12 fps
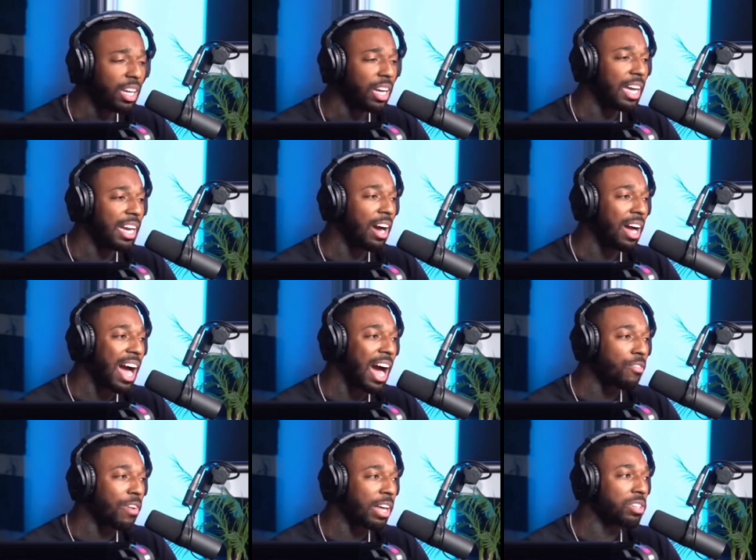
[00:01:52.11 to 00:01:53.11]
Mm-hmm. And I,
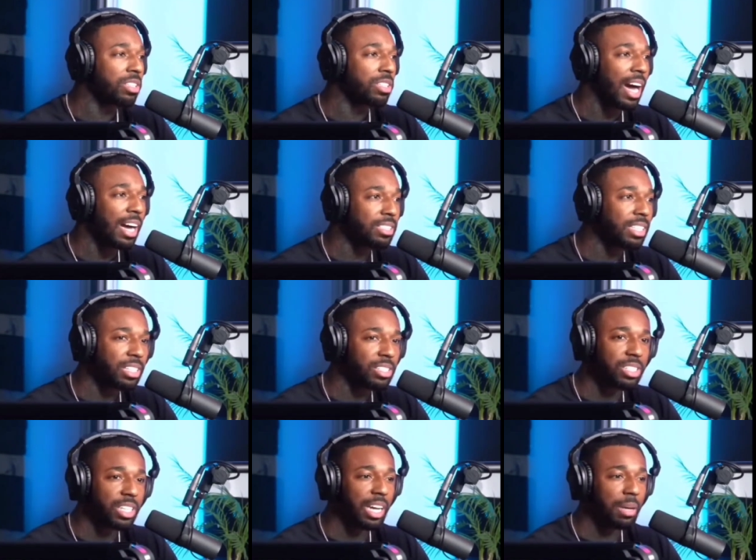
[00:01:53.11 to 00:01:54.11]
I'd rather not teach
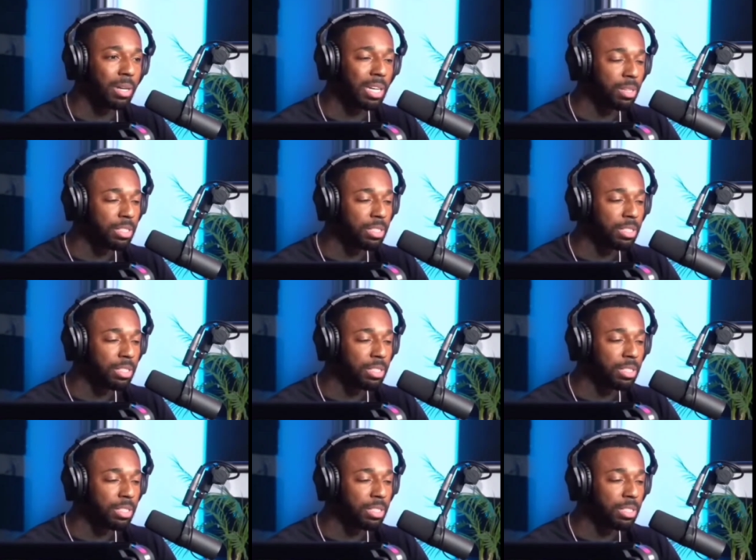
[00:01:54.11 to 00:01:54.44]
and pretty